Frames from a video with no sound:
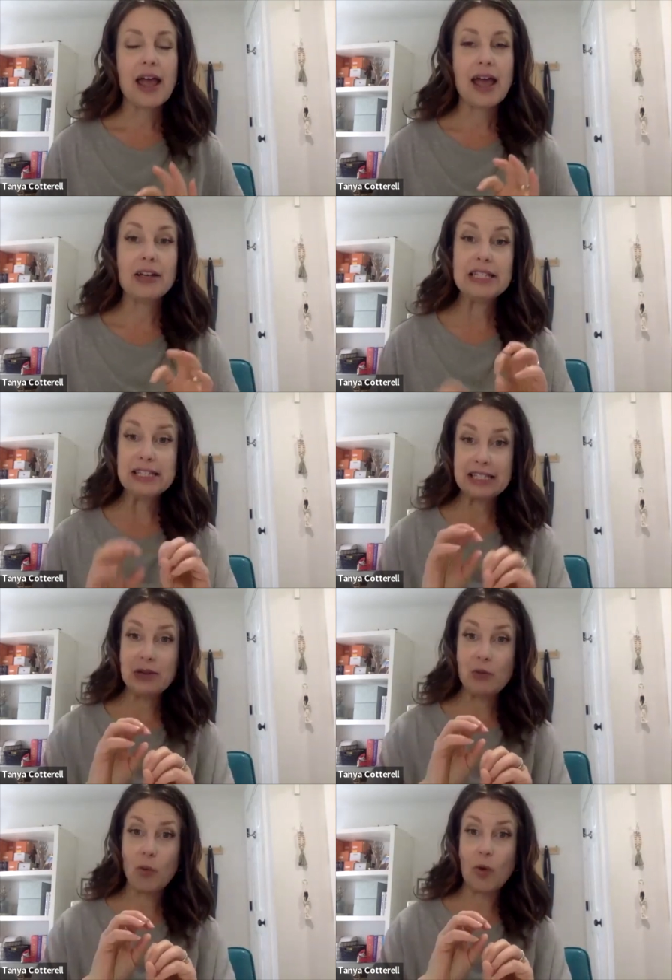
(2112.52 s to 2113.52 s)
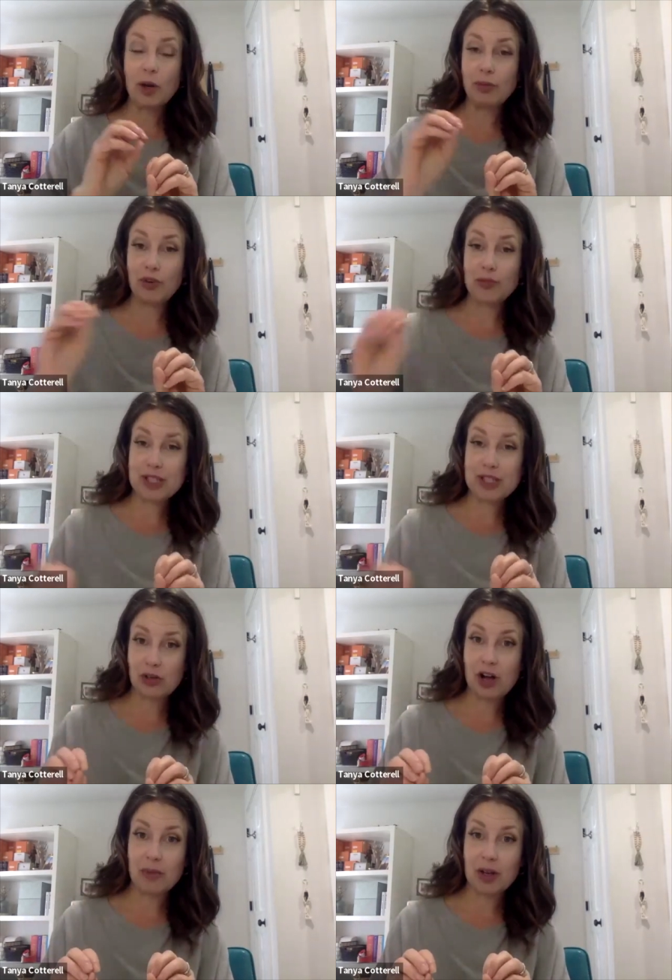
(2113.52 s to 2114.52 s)
and see what improvements are
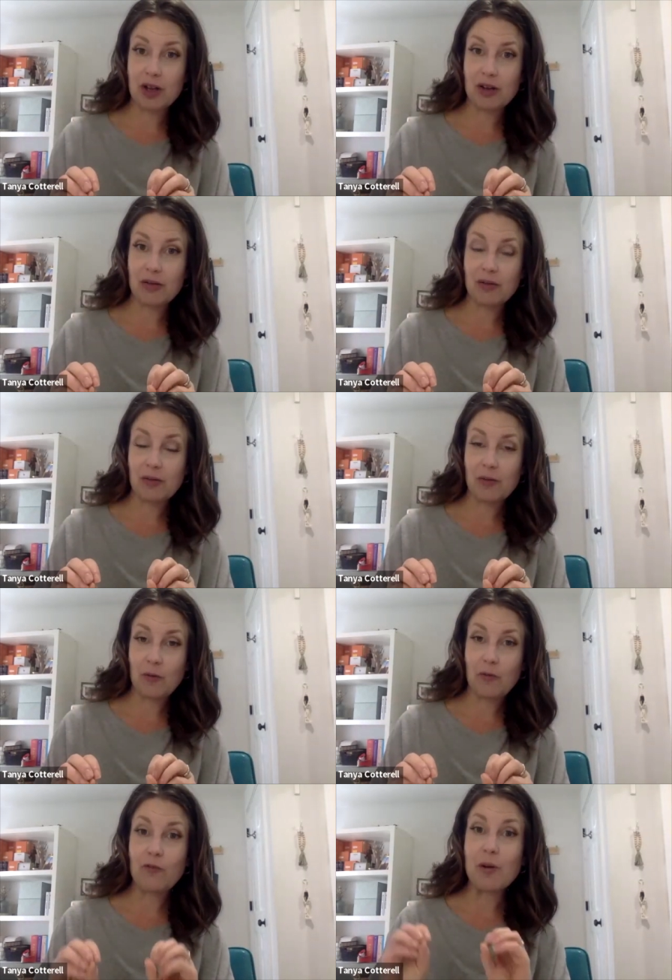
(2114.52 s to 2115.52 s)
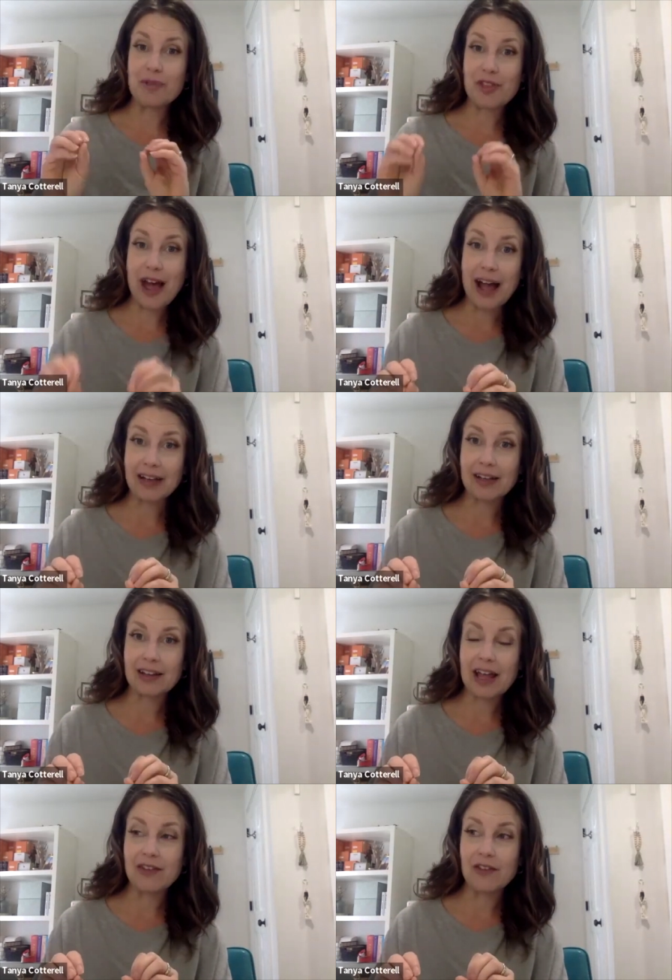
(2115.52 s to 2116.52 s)
coming from that.
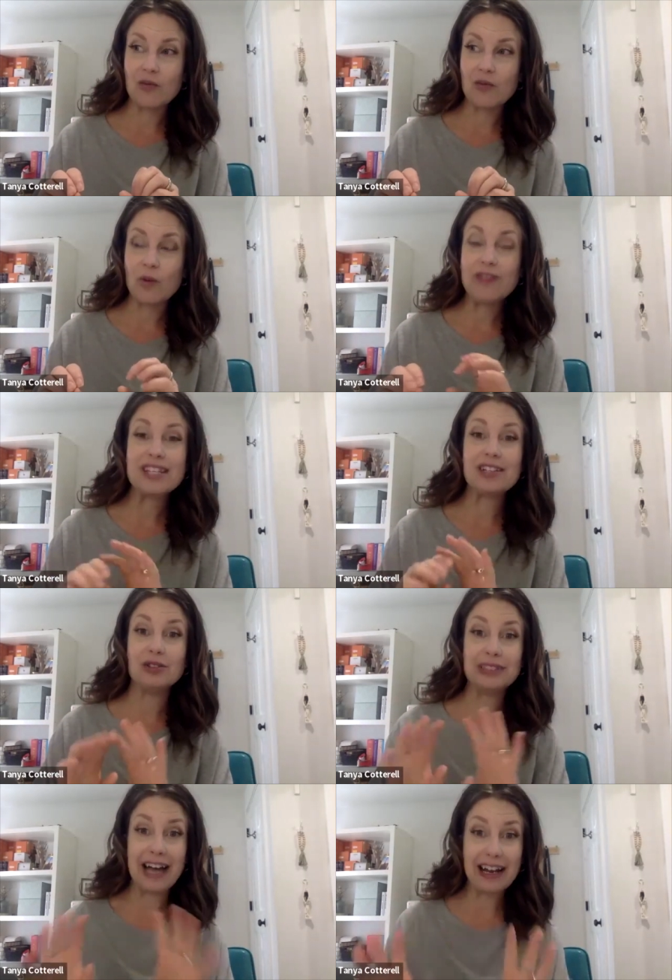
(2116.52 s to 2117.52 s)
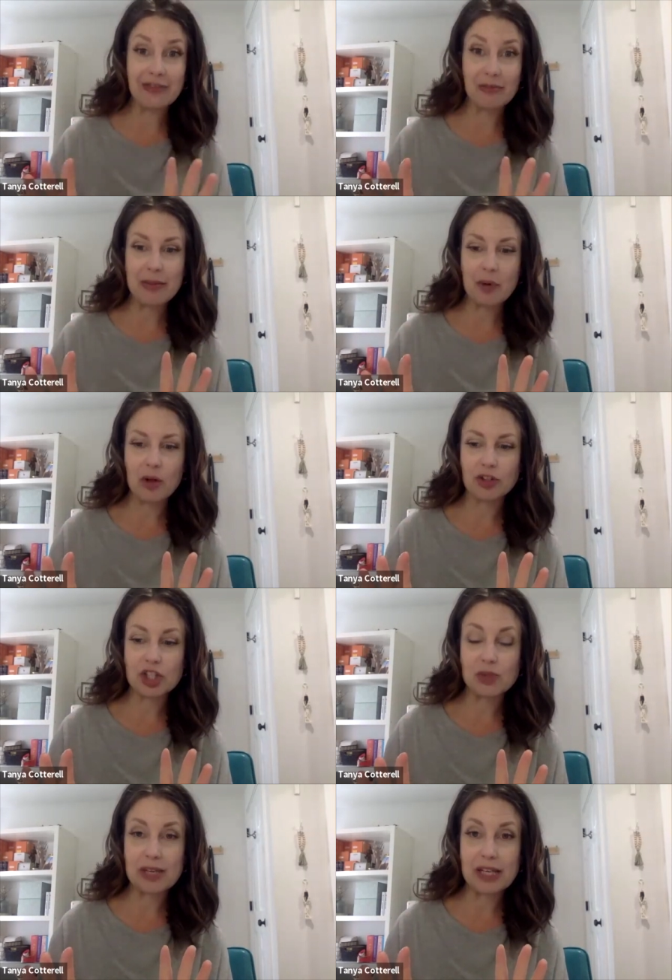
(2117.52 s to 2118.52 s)
And we've seen a lot of people
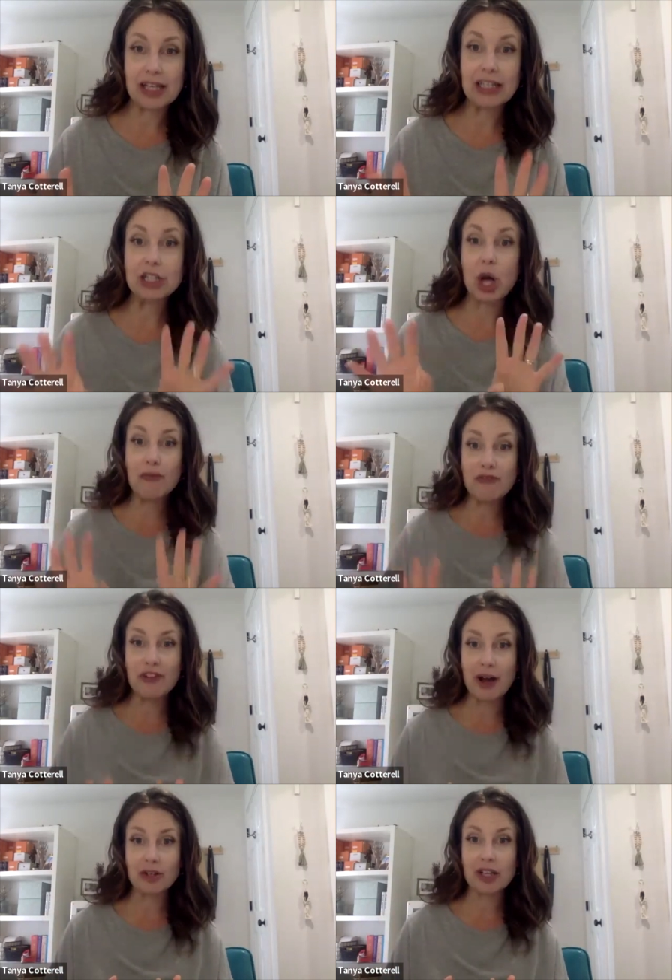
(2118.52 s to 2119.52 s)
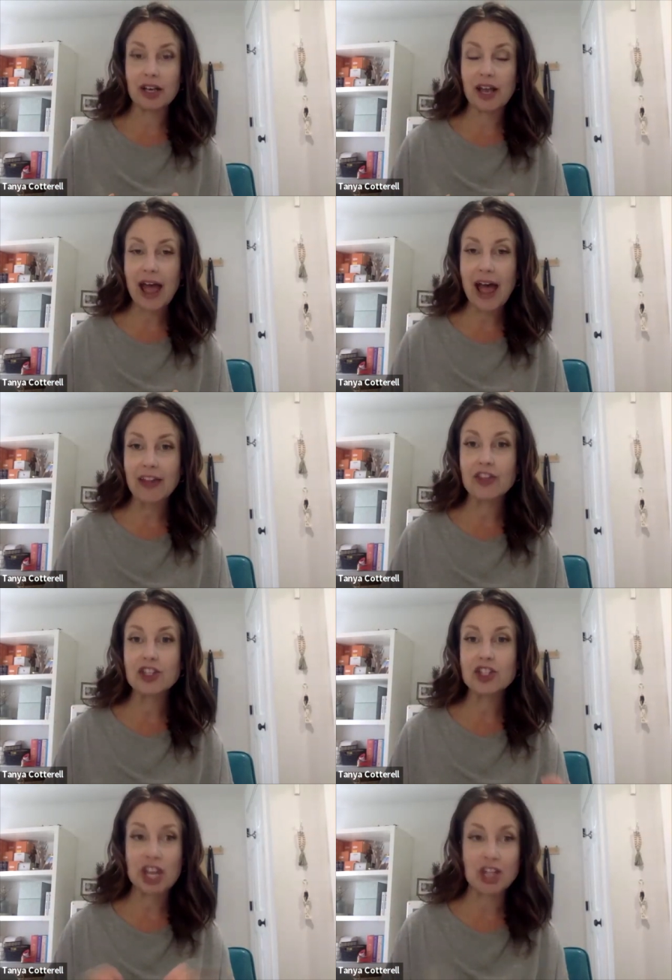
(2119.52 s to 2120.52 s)
just be like dumbfounded at the
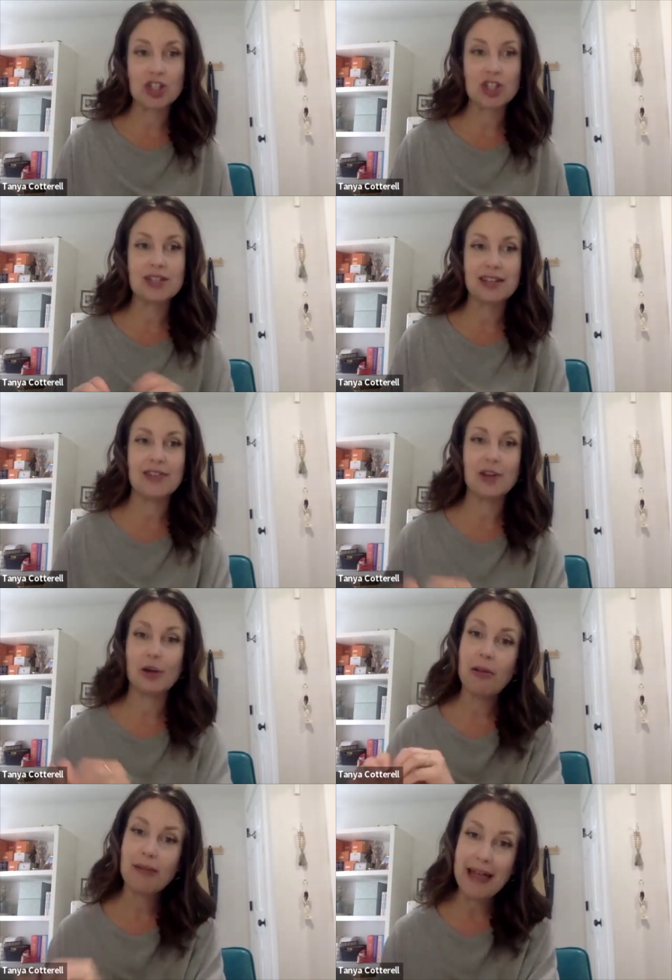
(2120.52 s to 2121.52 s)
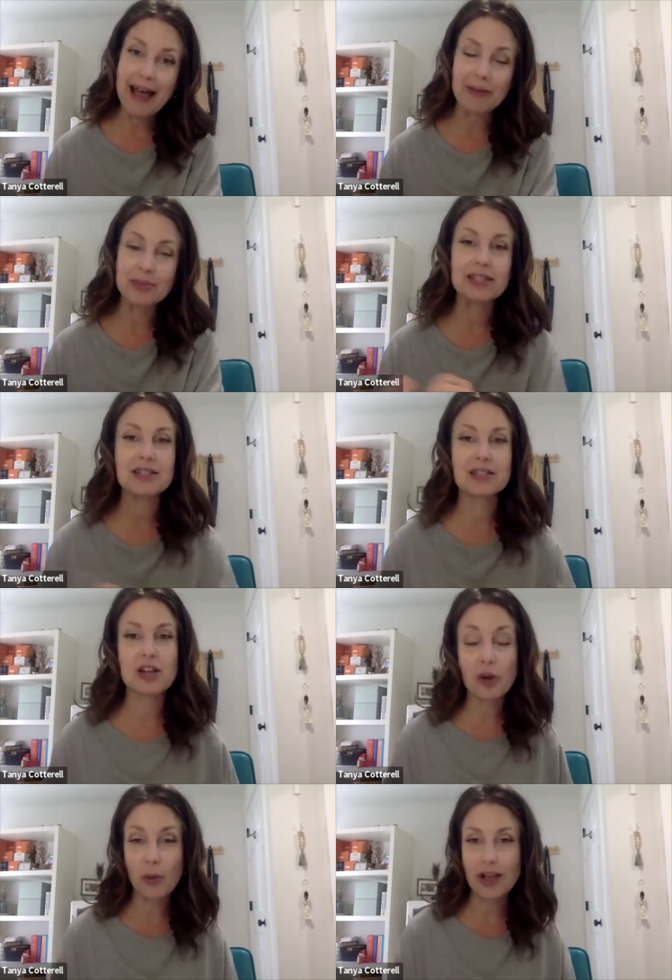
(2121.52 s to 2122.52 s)
changes in their labs. That's
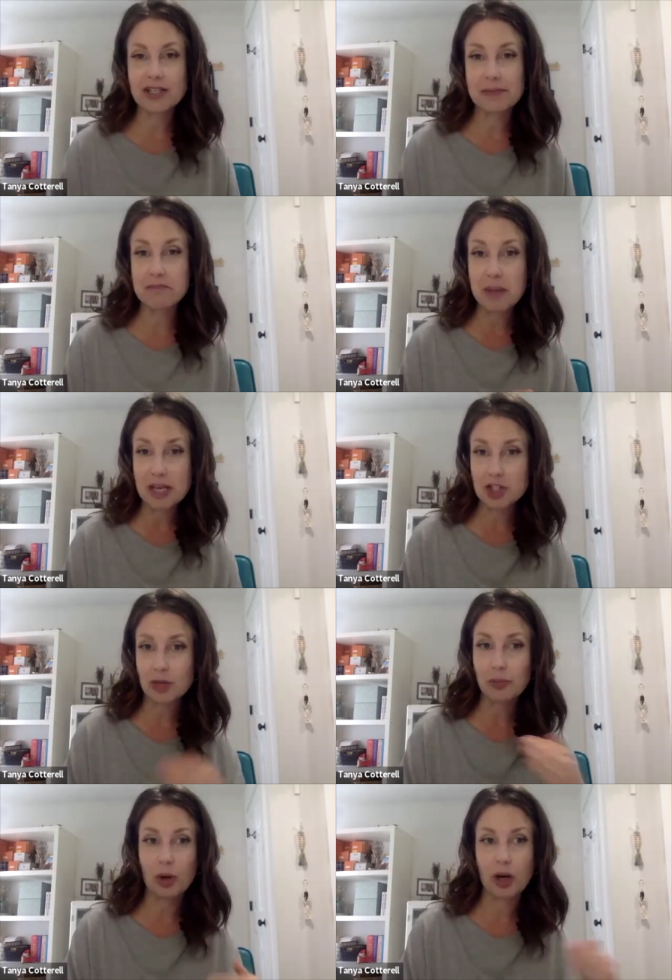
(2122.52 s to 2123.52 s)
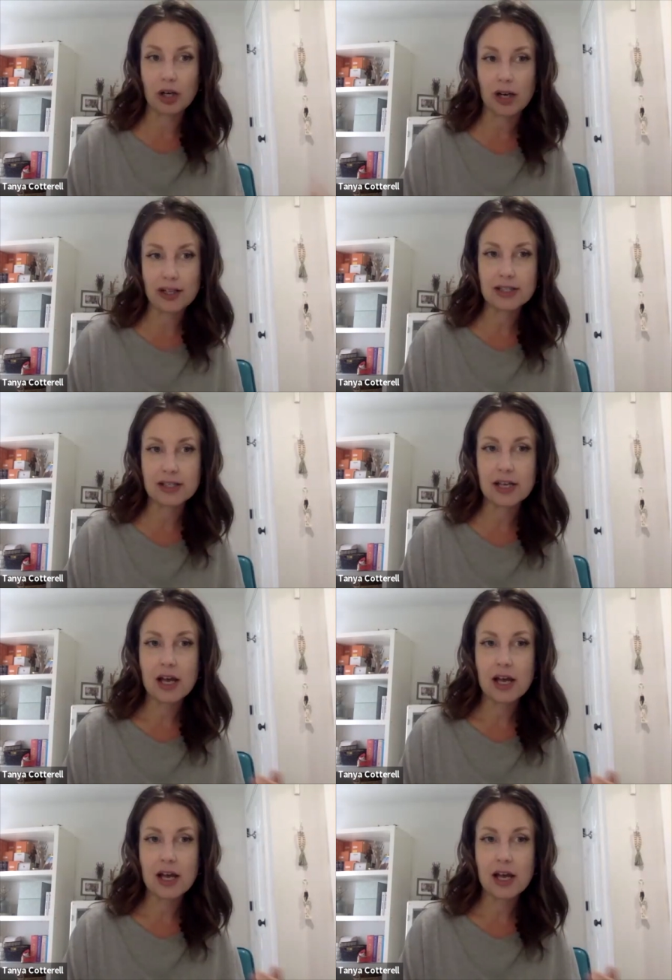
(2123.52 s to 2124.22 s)
another way to measure progress.